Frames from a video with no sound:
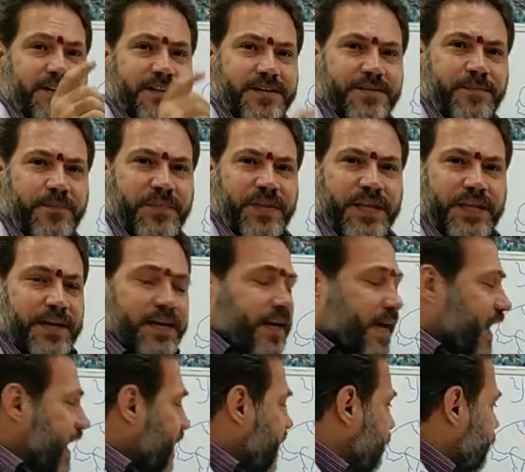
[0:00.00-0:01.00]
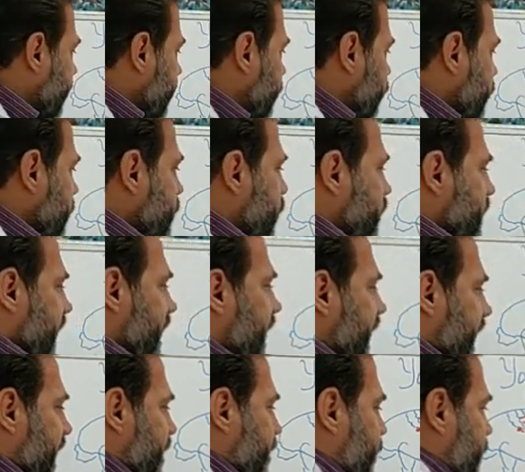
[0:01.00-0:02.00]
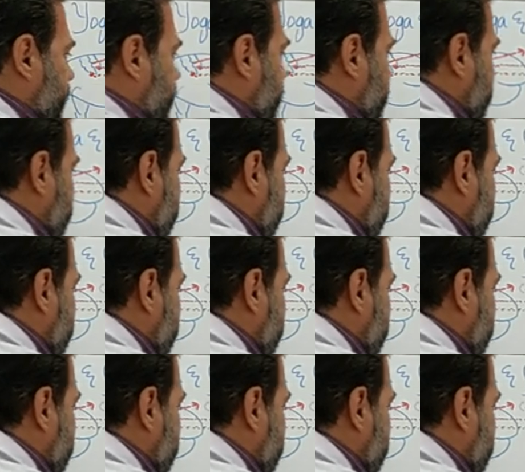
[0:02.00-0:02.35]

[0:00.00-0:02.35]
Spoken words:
here. And if I do it on the left,